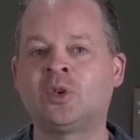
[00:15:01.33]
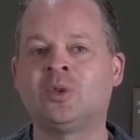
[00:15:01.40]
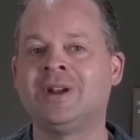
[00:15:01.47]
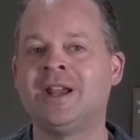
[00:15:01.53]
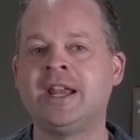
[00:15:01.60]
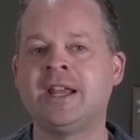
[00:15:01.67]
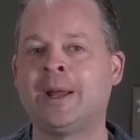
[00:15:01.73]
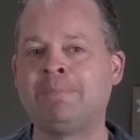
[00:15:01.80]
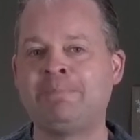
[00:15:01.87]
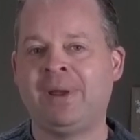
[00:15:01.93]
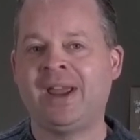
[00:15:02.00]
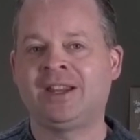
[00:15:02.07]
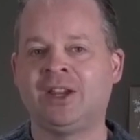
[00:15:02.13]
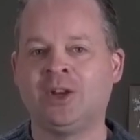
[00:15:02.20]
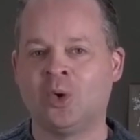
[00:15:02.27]
creating a
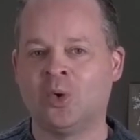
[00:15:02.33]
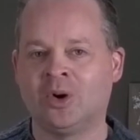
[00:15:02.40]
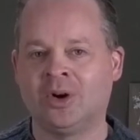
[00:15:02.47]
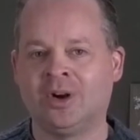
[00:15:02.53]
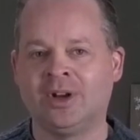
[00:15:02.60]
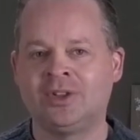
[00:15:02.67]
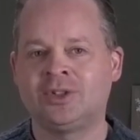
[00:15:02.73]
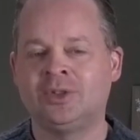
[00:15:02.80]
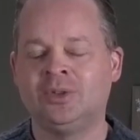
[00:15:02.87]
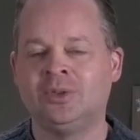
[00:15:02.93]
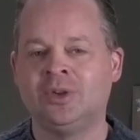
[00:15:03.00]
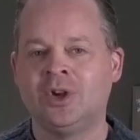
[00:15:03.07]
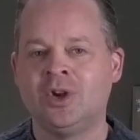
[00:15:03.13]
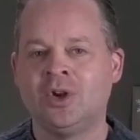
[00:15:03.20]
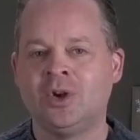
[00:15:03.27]
pecking order as
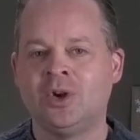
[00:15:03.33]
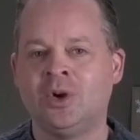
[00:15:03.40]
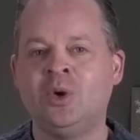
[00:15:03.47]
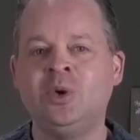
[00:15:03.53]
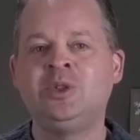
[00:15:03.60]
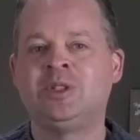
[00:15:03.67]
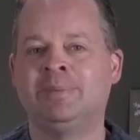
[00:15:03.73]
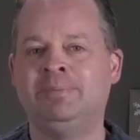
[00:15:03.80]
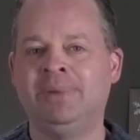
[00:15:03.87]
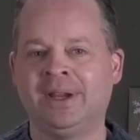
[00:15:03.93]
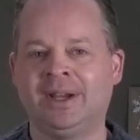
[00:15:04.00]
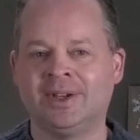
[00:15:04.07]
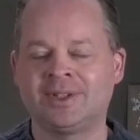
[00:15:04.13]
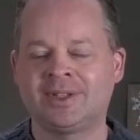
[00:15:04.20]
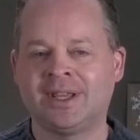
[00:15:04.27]
to who's the
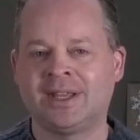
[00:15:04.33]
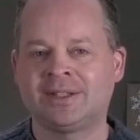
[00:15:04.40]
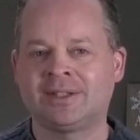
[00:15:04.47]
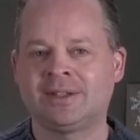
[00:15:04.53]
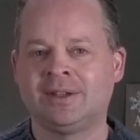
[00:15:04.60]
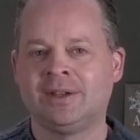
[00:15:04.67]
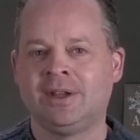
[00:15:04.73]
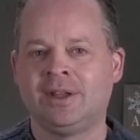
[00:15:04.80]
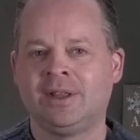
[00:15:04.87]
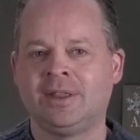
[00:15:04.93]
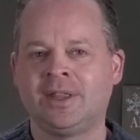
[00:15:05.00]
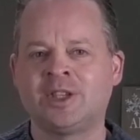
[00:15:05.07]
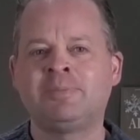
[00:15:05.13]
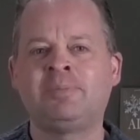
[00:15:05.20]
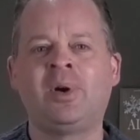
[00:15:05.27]
biggest. That's
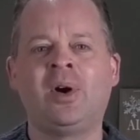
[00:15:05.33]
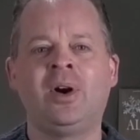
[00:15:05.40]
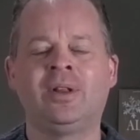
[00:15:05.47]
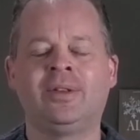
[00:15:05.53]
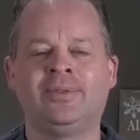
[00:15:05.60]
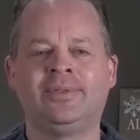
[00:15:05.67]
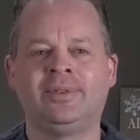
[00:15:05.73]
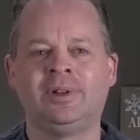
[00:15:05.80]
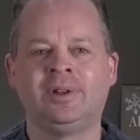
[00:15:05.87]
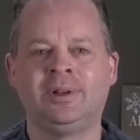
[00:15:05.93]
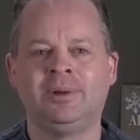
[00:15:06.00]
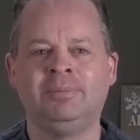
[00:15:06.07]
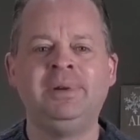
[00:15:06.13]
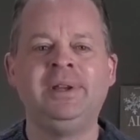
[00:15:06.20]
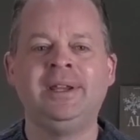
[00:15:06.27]
part of
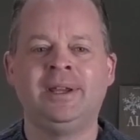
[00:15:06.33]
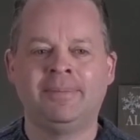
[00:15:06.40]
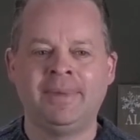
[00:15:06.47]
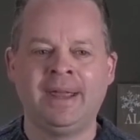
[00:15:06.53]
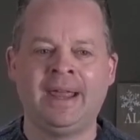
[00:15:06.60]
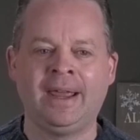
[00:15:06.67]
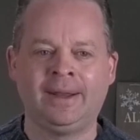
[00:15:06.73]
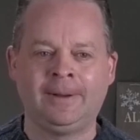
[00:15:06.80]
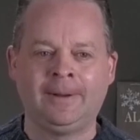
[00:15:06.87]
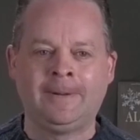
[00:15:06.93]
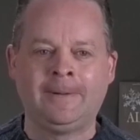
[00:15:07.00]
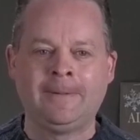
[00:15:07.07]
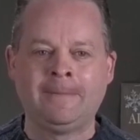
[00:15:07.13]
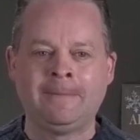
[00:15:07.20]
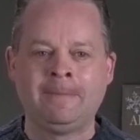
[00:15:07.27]
being a man.
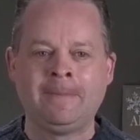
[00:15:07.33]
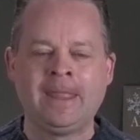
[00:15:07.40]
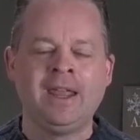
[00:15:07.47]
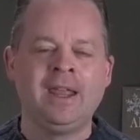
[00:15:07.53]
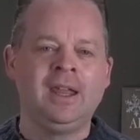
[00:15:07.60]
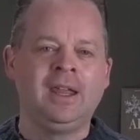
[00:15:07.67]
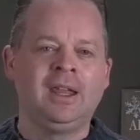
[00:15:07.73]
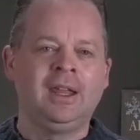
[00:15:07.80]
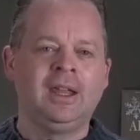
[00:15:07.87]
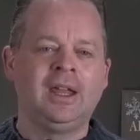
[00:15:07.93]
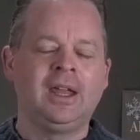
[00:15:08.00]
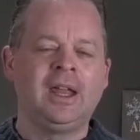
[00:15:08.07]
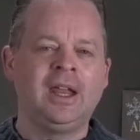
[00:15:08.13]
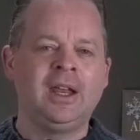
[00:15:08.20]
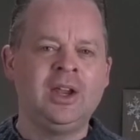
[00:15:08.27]

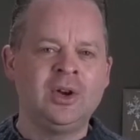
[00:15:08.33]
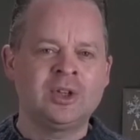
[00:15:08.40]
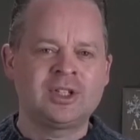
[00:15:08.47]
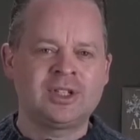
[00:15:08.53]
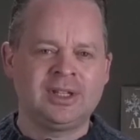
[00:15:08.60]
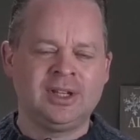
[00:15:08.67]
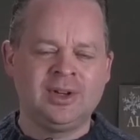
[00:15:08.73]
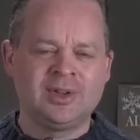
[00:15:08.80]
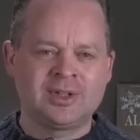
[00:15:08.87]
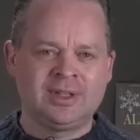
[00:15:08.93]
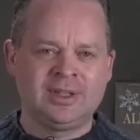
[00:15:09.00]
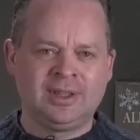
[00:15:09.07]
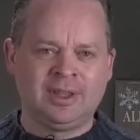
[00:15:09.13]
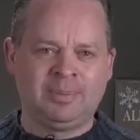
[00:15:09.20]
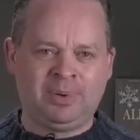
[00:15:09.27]
And here's
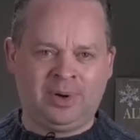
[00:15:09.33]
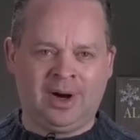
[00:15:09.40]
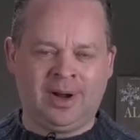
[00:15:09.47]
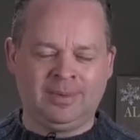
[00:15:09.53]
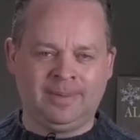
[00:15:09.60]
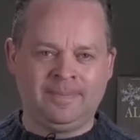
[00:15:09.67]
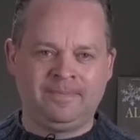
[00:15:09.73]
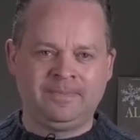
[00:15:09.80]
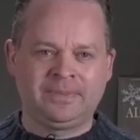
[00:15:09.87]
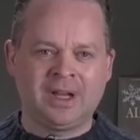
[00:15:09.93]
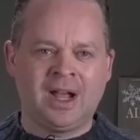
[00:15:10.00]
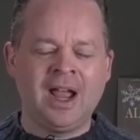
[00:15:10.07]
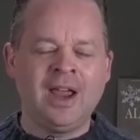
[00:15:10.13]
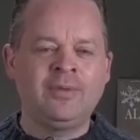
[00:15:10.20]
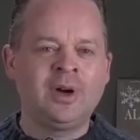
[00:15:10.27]
the problem.
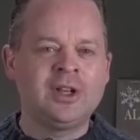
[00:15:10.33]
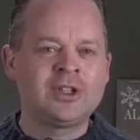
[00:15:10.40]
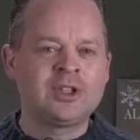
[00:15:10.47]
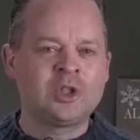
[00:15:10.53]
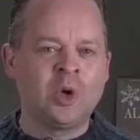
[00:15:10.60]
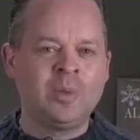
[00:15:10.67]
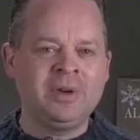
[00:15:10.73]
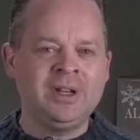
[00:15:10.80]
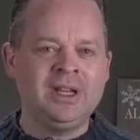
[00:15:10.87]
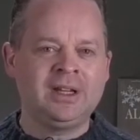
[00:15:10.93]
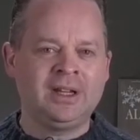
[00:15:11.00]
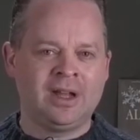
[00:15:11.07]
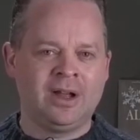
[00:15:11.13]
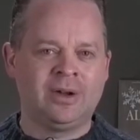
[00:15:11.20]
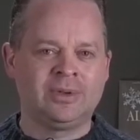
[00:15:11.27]
I have read so many
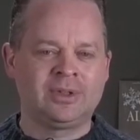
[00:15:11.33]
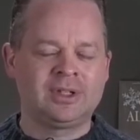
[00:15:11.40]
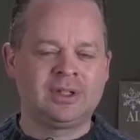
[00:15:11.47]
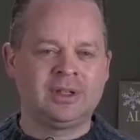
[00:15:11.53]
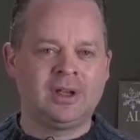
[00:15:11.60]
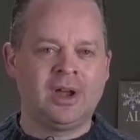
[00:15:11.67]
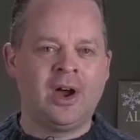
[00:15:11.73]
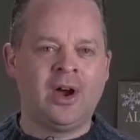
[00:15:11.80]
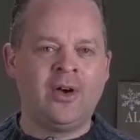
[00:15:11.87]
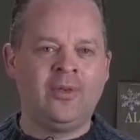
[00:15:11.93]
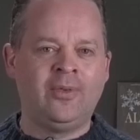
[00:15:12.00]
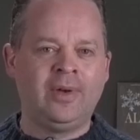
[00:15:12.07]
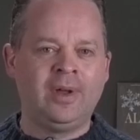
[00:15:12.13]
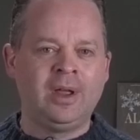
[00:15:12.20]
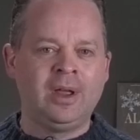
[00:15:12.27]
accounts
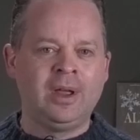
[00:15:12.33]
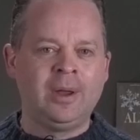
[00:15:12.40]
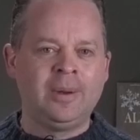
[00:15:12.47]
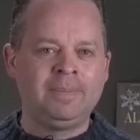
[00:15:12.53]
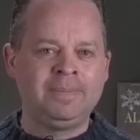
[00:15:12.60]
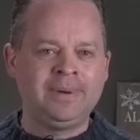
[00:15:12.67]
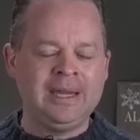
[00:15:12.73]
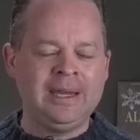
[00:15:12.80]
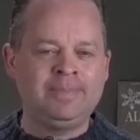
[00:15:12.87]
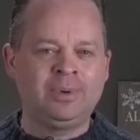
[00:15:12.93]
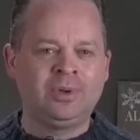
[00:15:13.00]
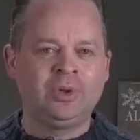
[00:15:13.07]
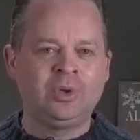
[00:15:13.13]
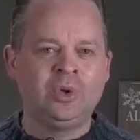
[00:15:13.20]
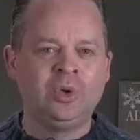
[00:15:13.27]
of
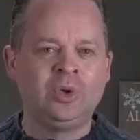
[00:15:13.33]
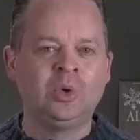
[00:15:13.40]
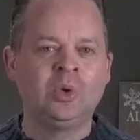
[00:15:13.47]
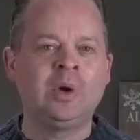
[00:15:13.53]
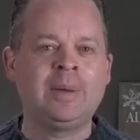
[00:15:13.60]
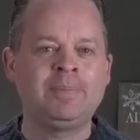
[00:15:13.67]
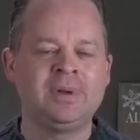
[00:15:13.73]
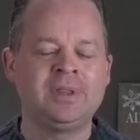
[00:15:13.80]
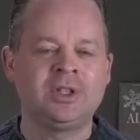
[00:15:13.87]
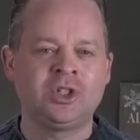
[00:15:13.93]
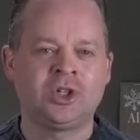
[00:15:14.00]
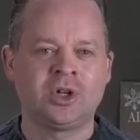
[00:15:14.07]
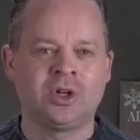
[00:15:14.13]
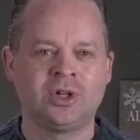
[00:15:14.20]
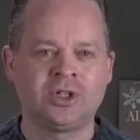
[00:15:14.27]
people who grew up in the
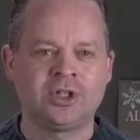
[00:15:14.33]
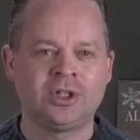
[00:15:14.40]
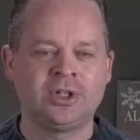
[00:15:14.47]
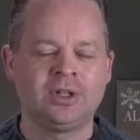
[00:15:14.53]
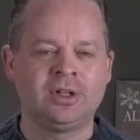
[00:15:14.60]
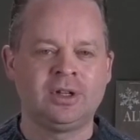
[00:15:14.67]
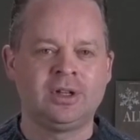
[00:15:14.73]
church,